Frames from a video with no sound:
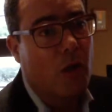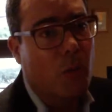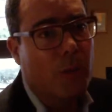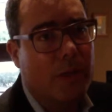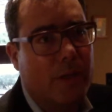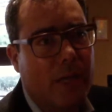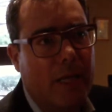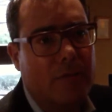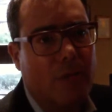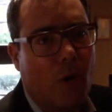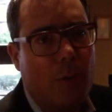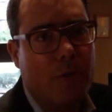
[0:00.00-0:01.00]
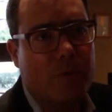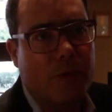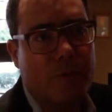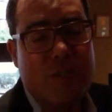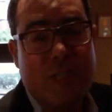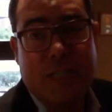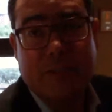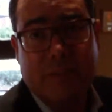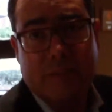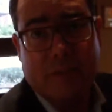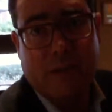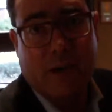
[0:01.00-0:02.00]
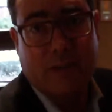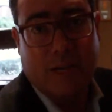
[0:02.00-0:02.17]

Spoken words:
only things coming from yeasts that are